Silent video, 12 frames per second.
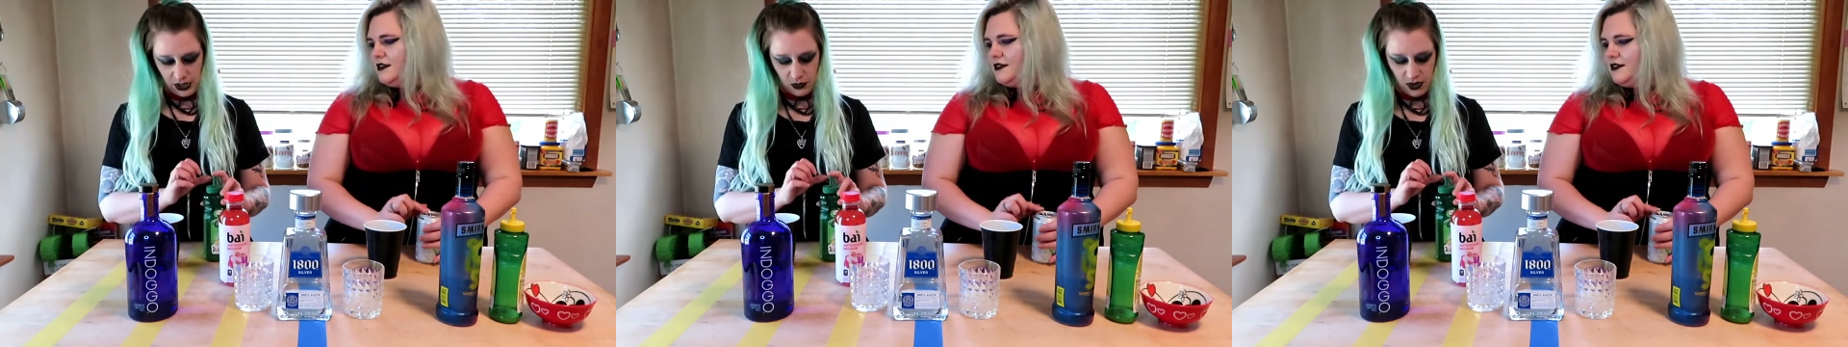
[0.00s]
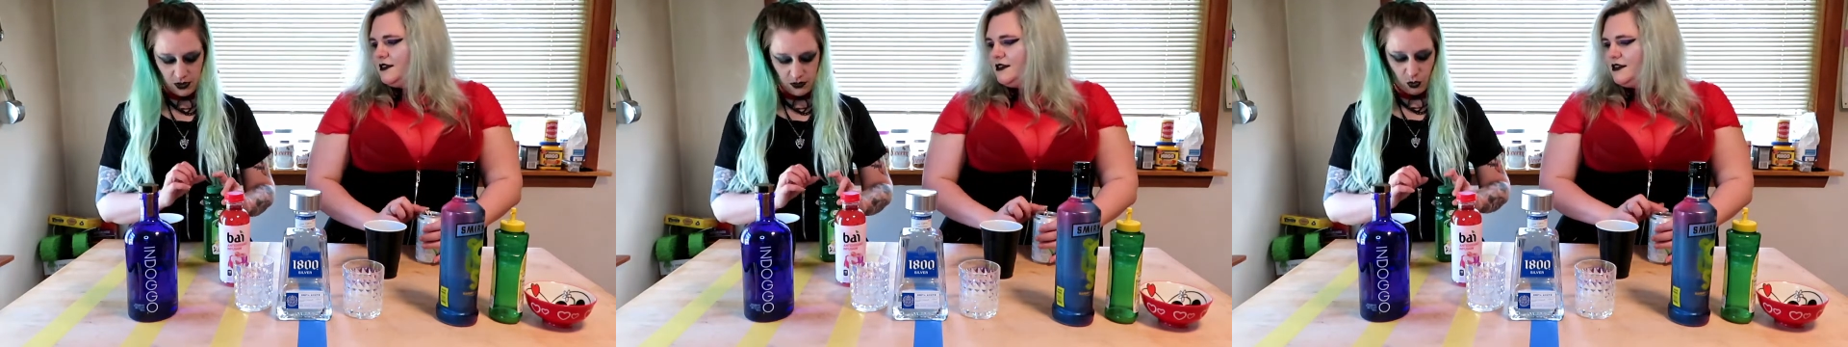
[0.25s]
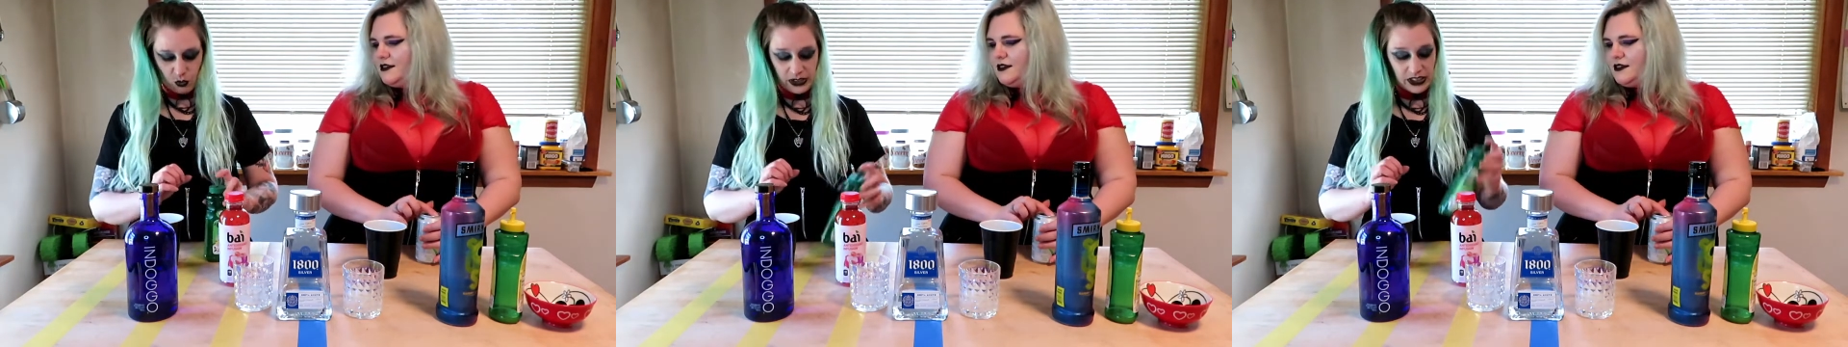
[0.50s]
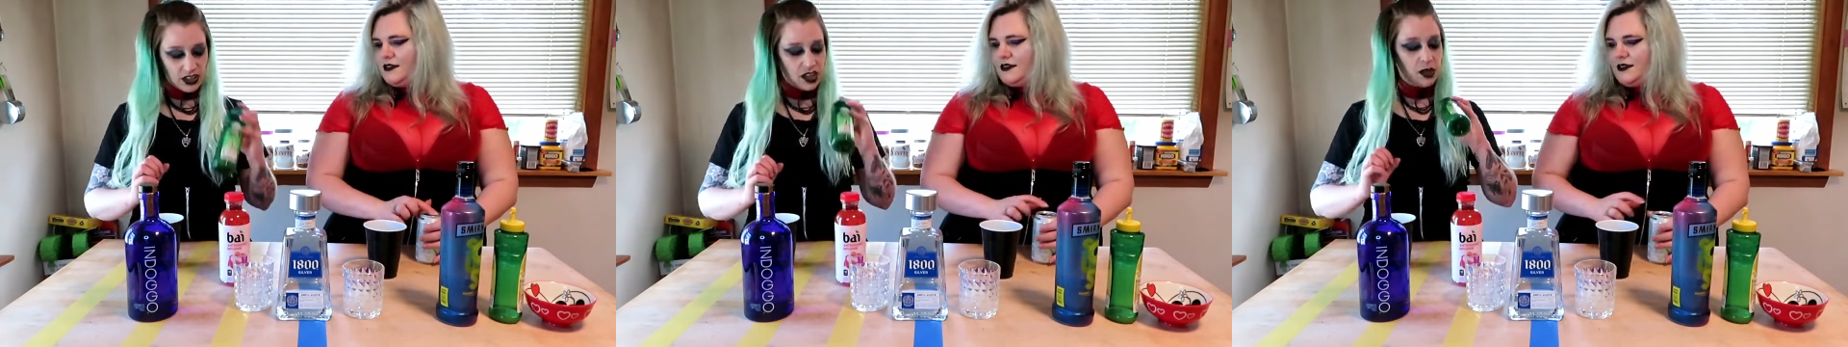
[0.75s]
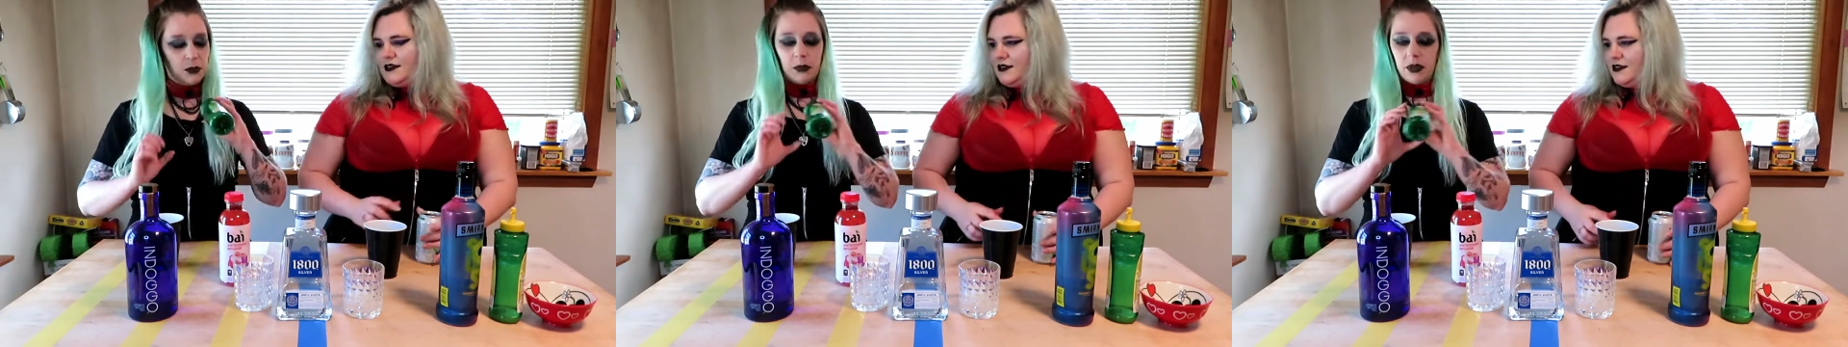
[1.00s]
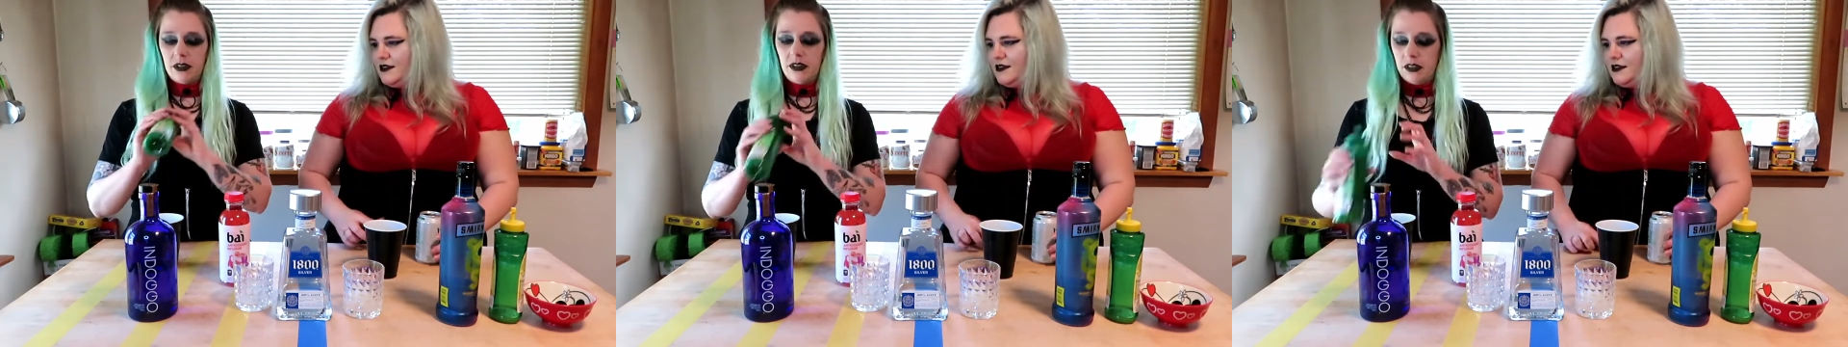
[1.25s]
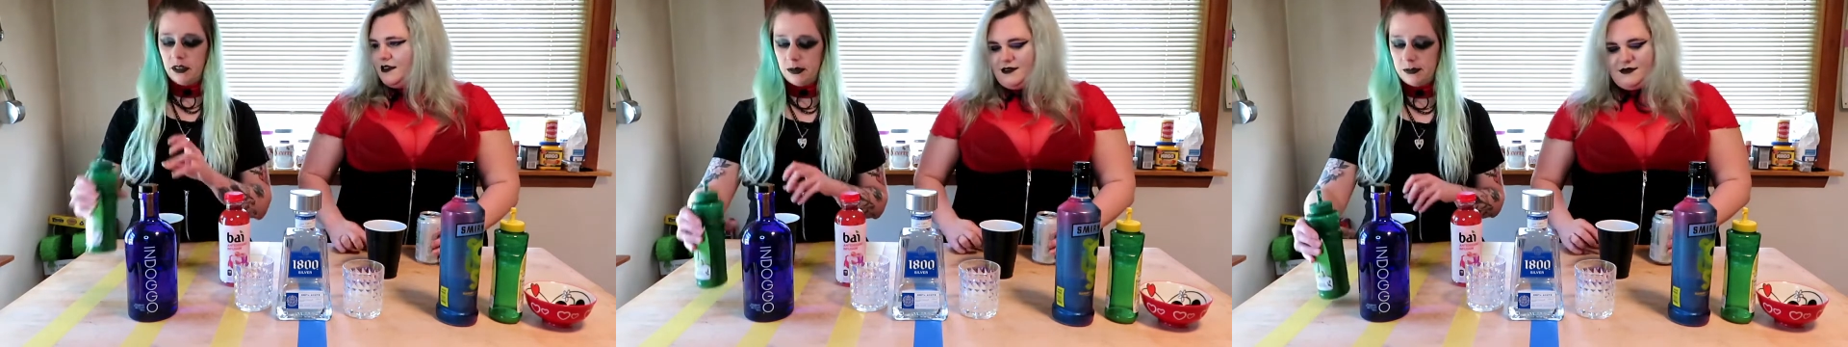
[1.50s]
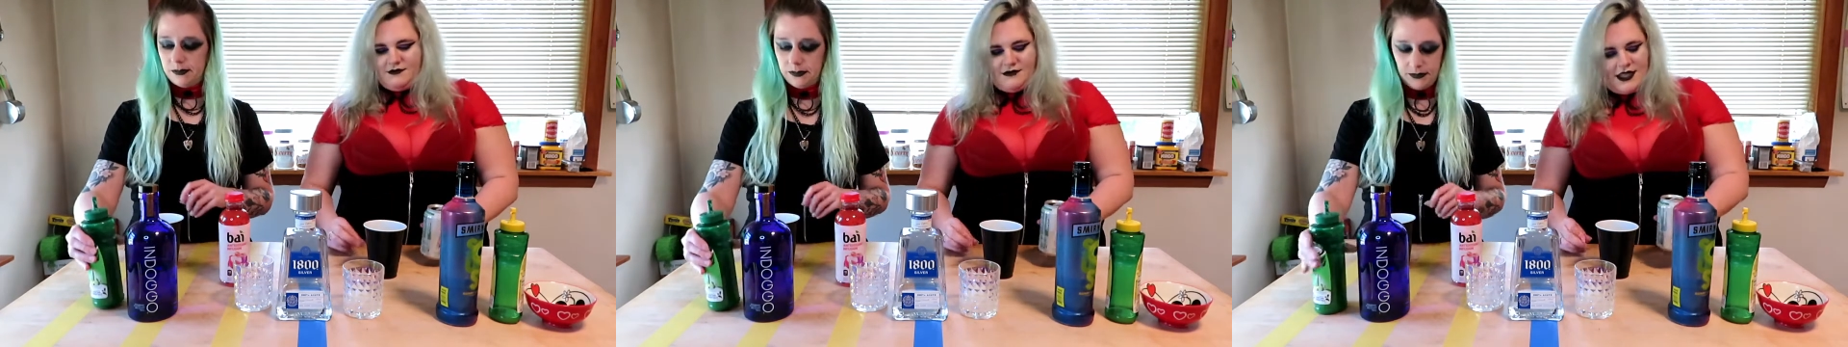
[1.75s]
Speaker 1: I'd rather have a real lime, but you know.
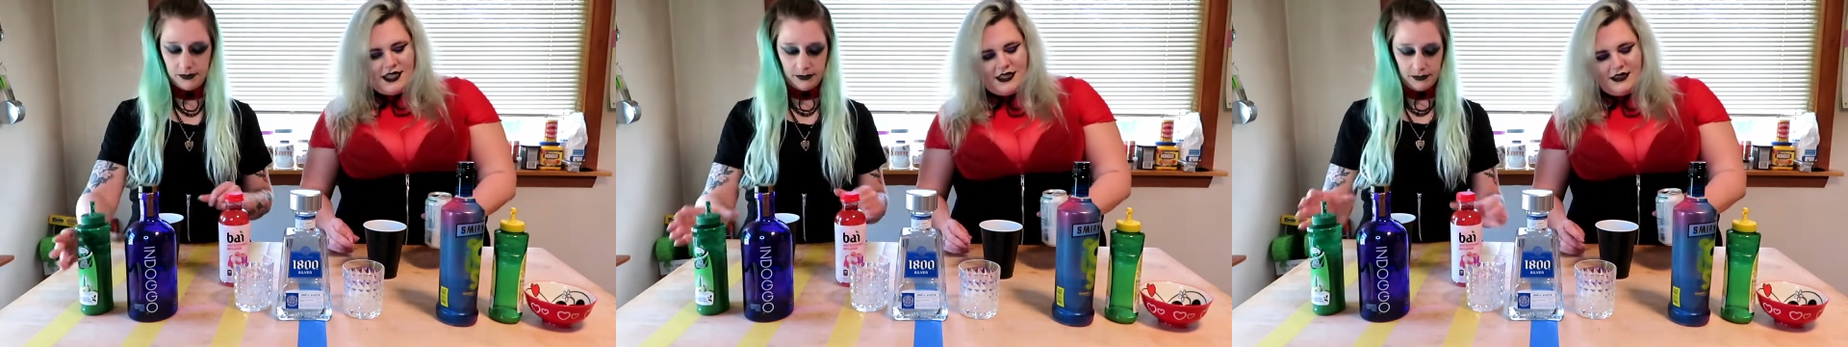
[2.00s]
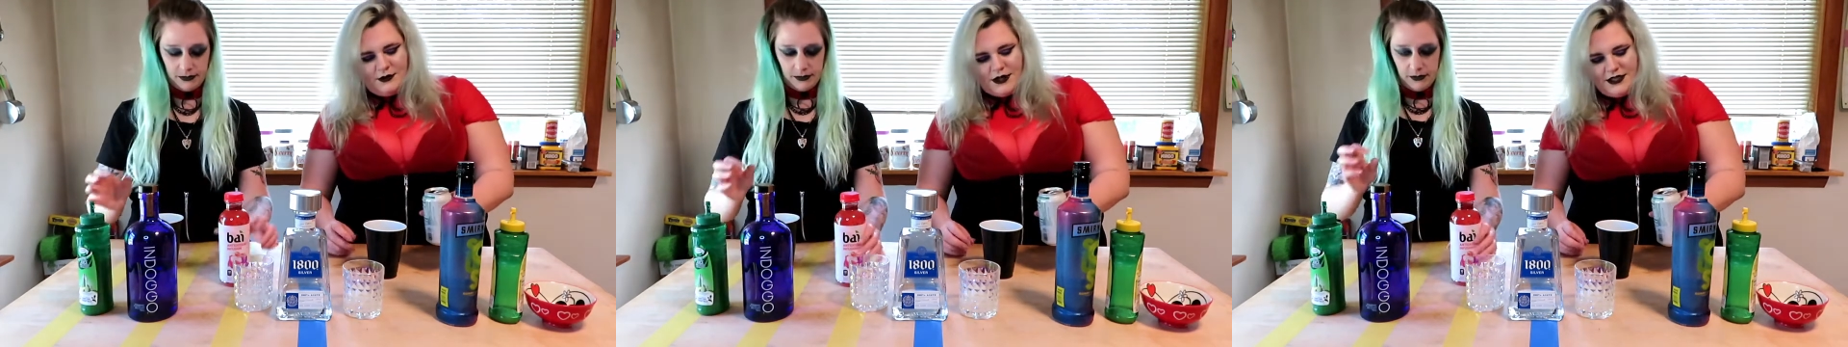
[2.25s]
Yeah,